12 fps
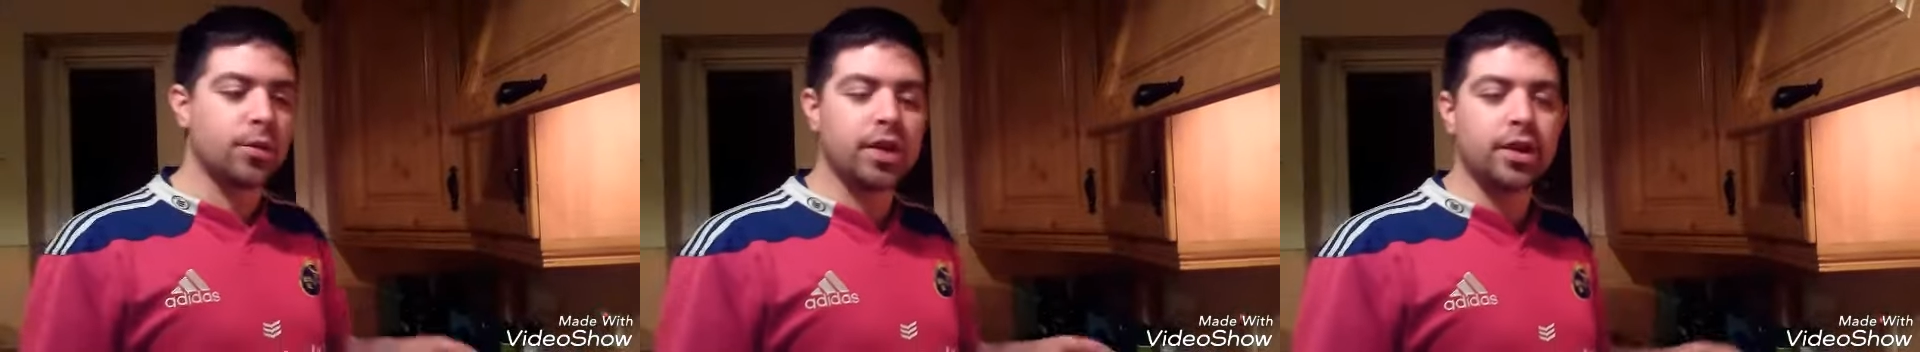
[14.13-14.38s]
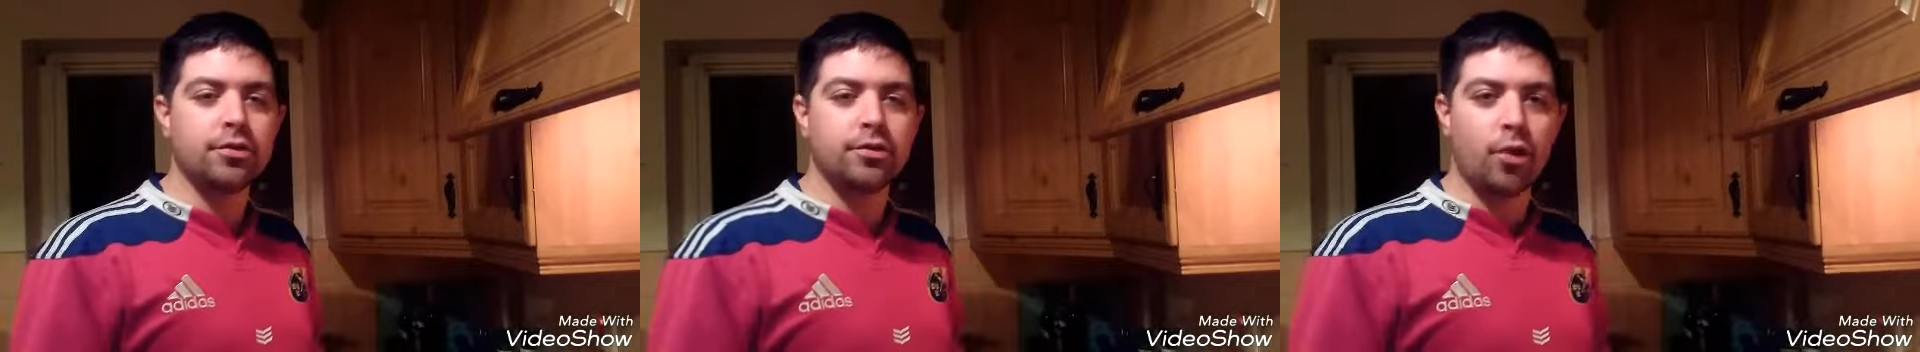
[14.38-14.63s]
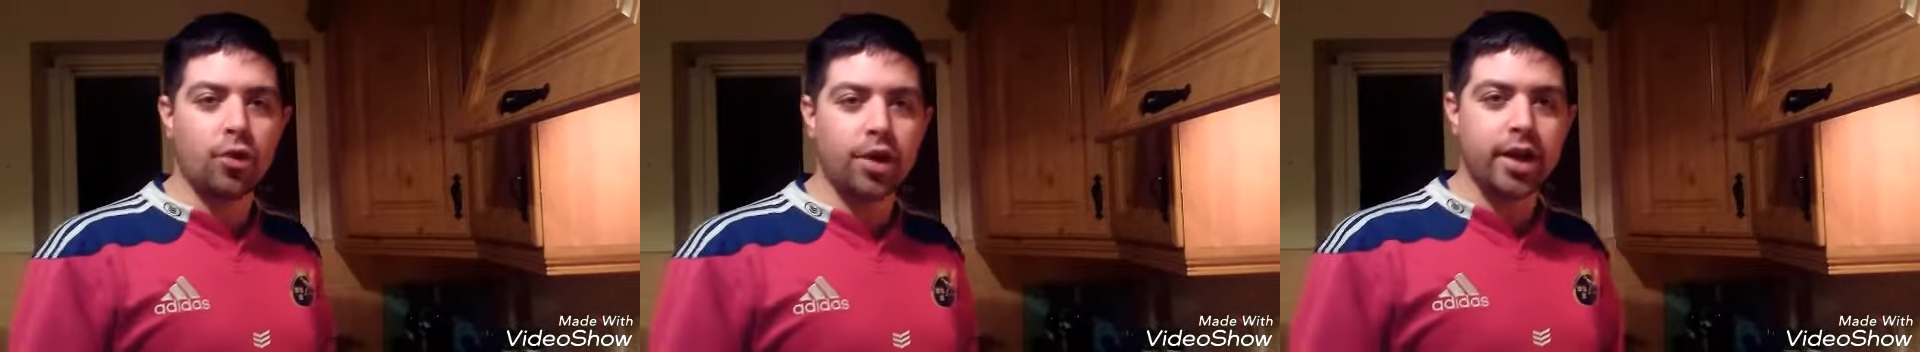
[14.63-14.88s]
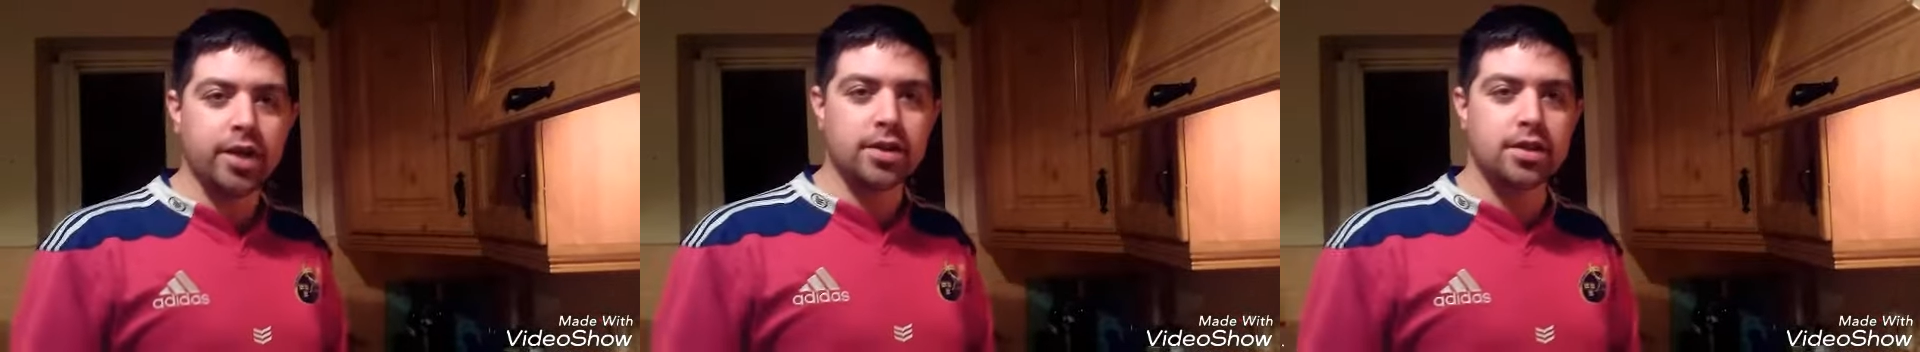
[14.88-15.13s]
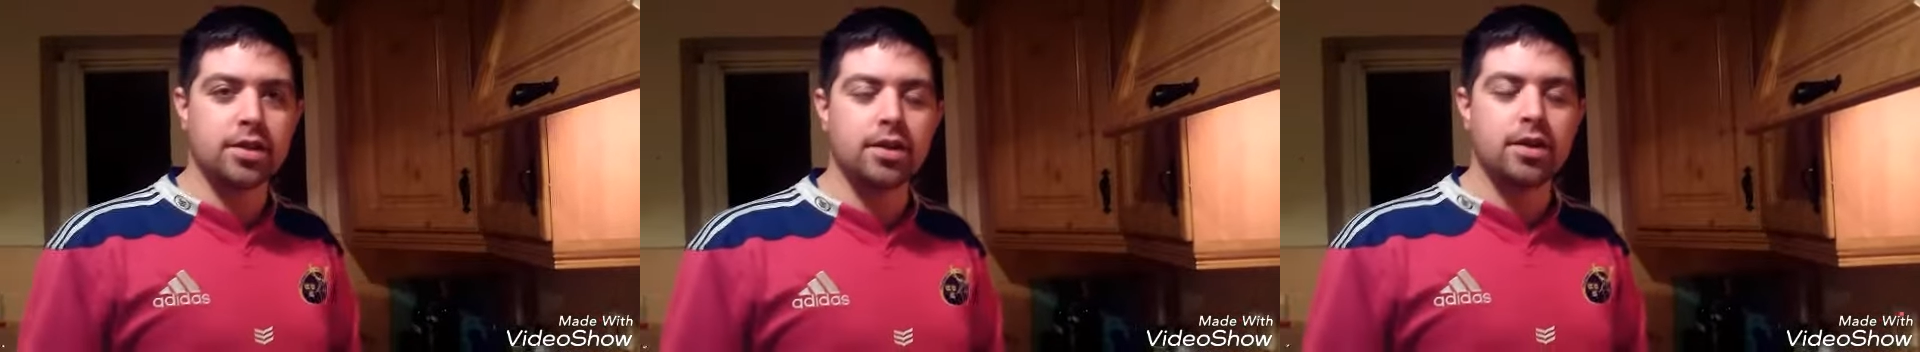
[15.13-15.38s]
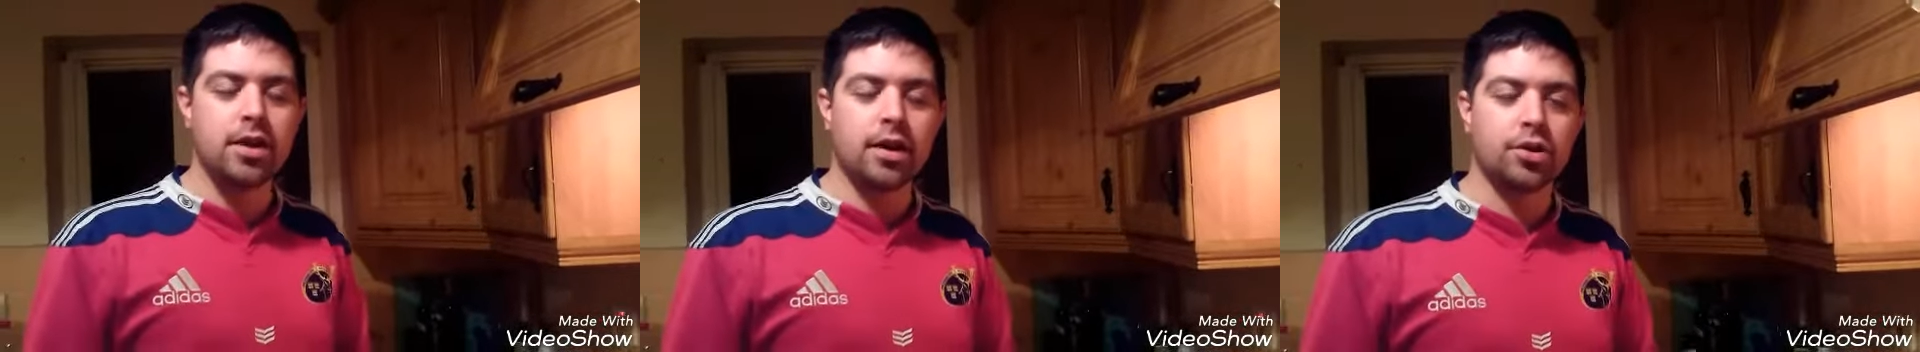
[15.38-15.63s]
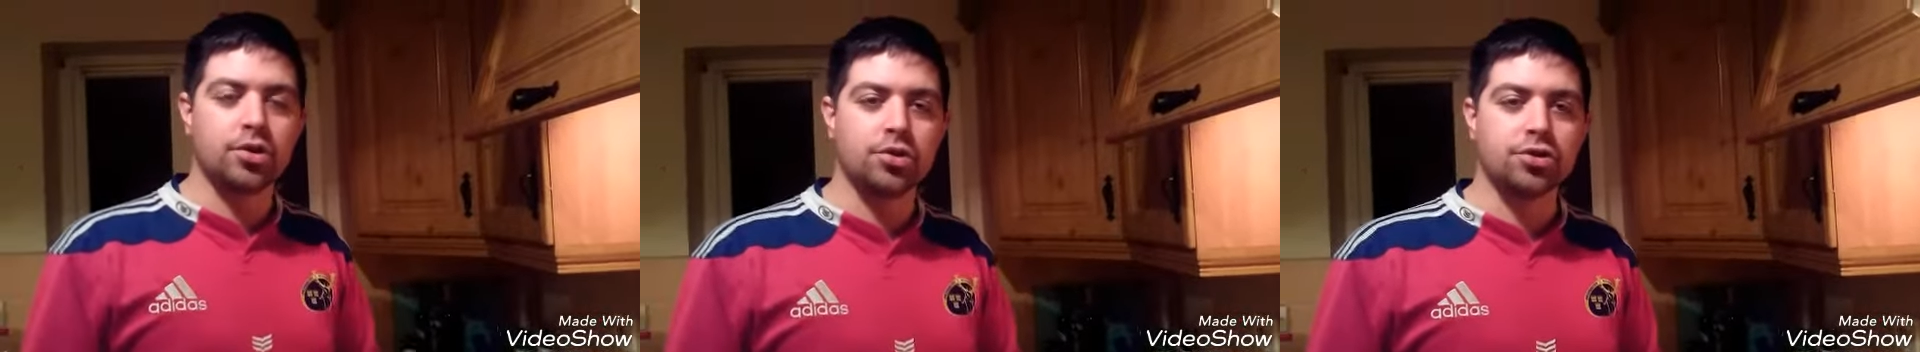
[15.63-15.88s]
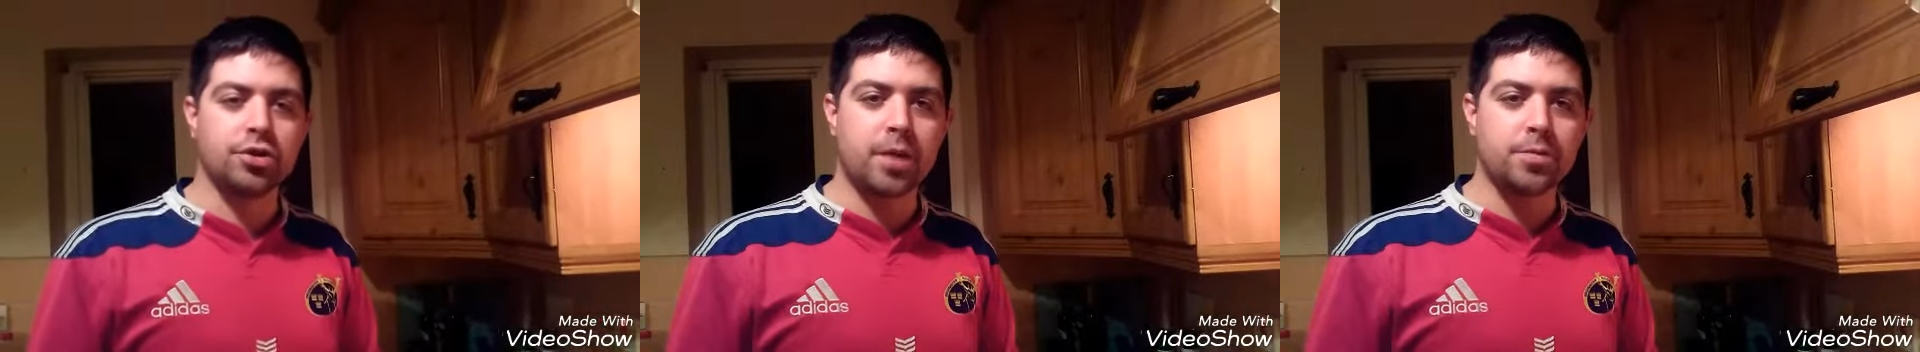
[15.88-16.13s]
will need 4 eggs,
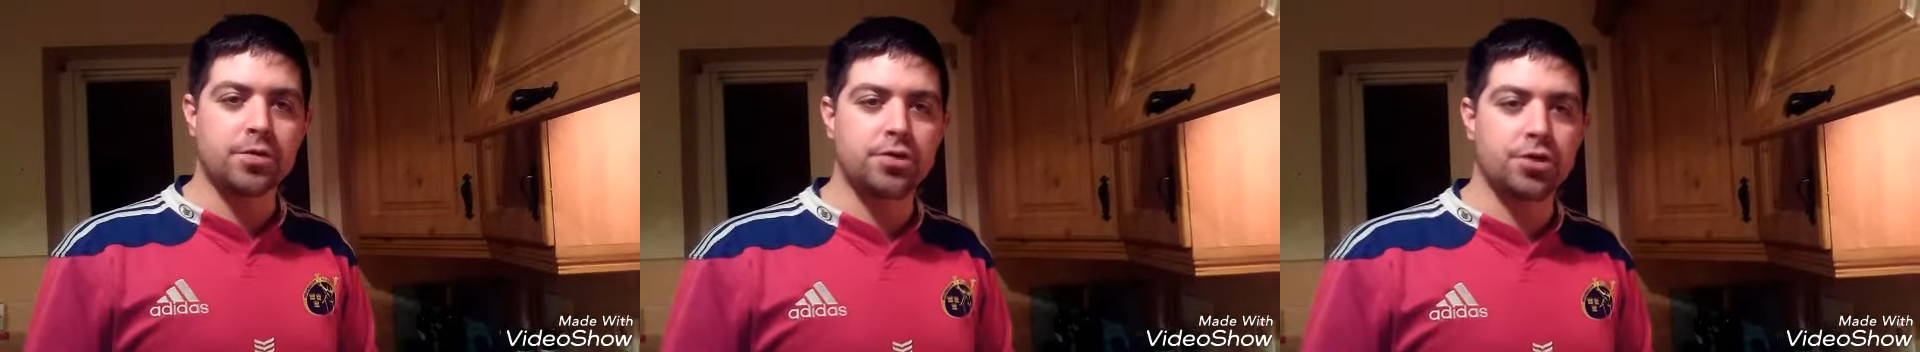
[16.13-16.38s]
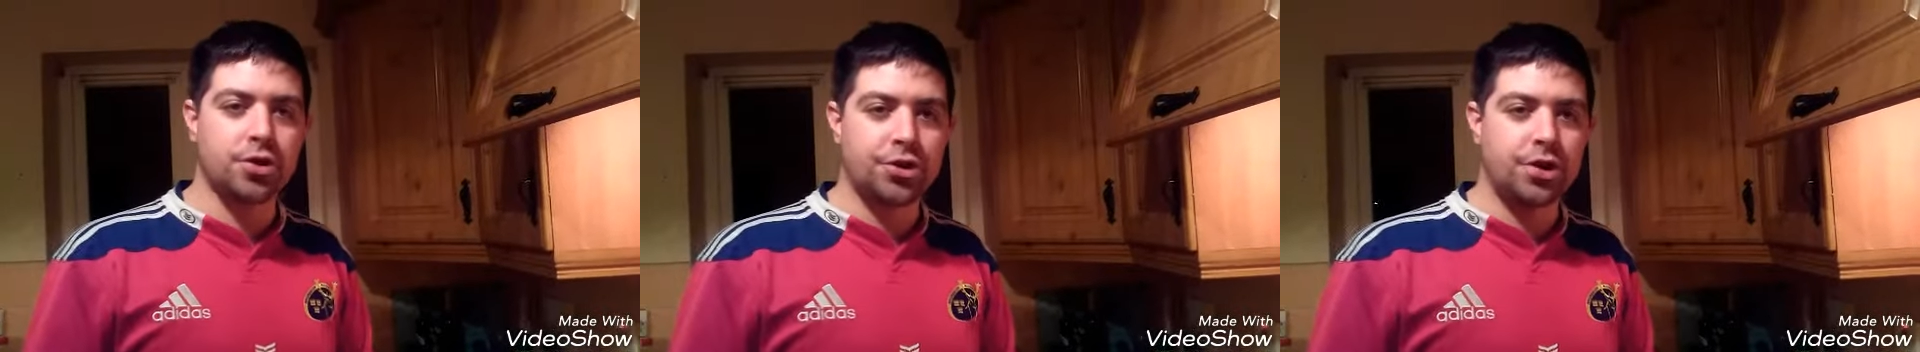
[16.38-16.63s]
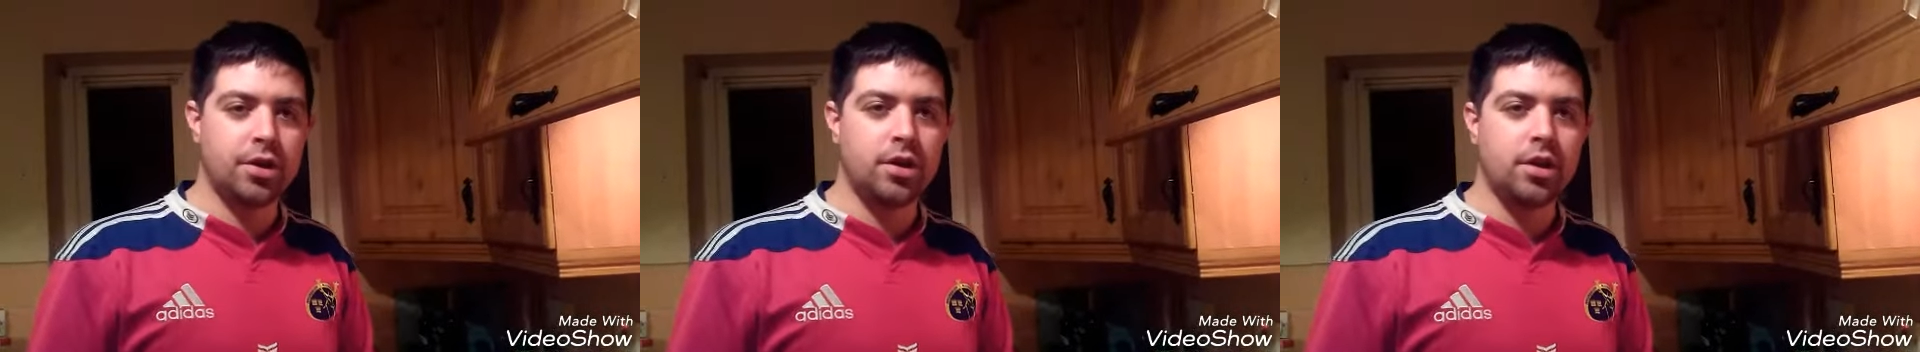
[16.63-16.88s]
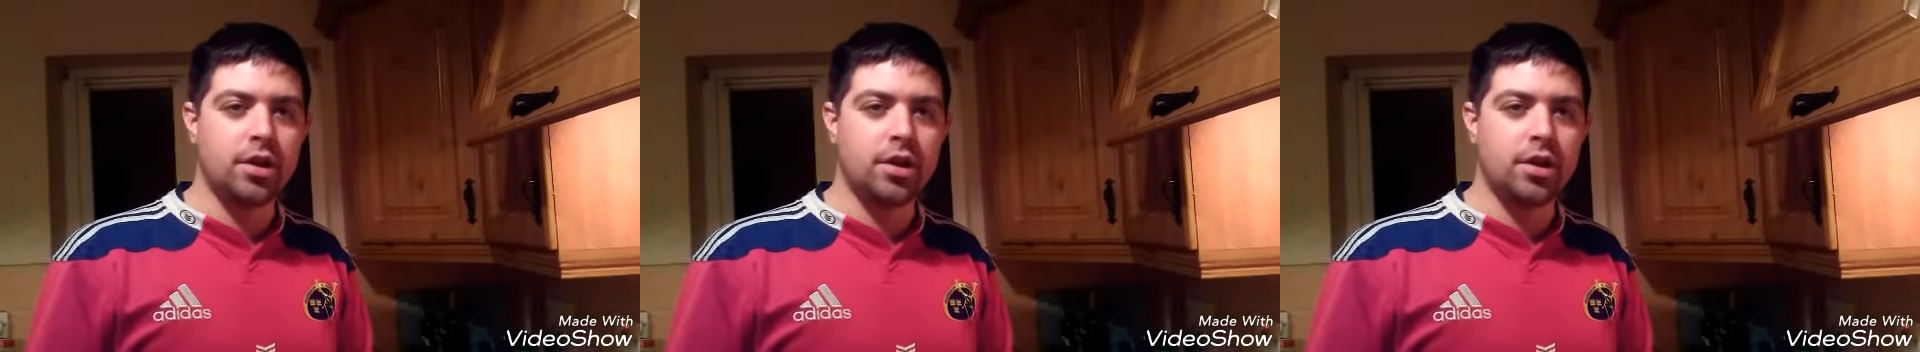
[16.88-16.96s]
100 grams of sugar.